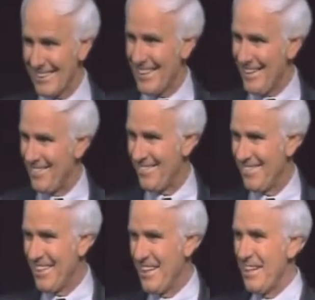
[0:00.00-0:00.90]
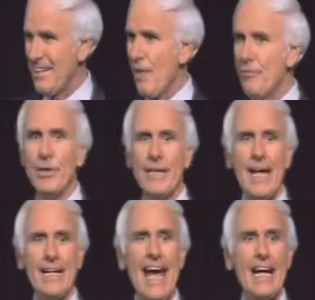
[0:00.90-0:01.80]
is enough. Now, if you can
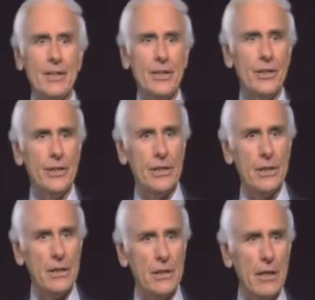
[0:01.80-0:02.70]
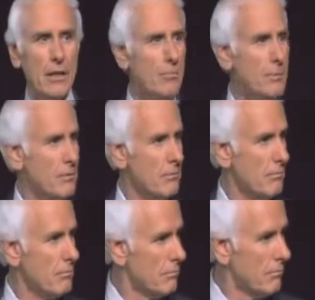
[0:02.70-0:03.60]
add an act to your disgust, it helps.